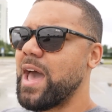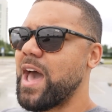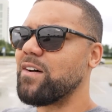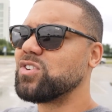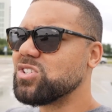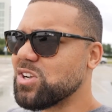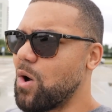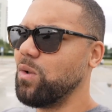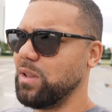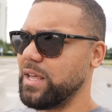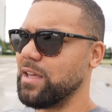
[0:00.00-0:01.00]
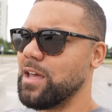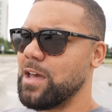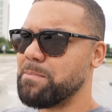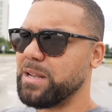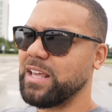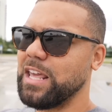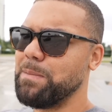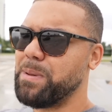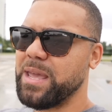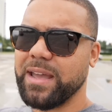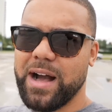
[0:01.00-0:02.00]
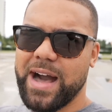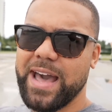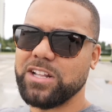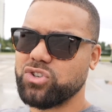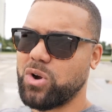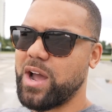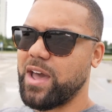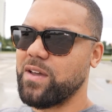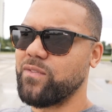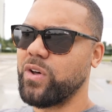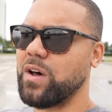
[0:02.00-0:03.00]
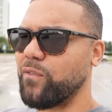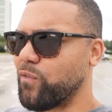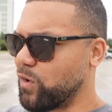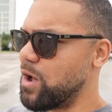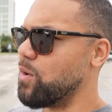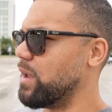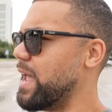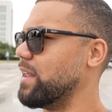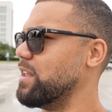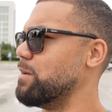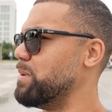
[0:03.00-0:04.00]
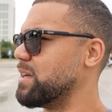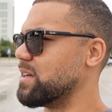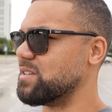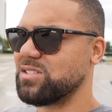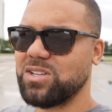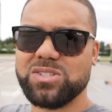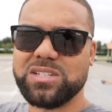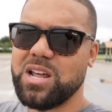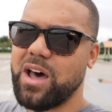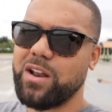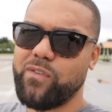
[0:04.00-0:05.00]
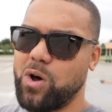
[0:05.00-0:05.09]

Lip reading: have solely been keeping IDrive afloat lately, because there's a ton of